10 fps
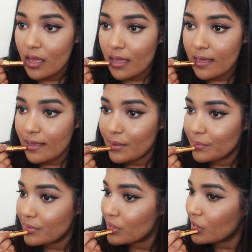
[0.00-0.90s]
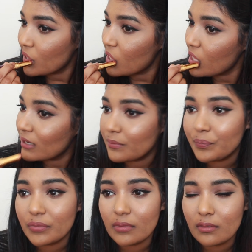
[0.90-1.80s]
The only
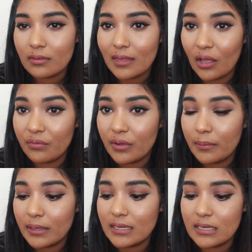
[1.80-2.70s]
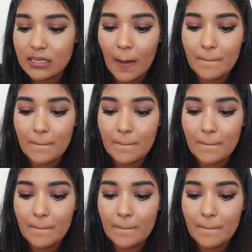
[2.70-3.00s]
downfall about these,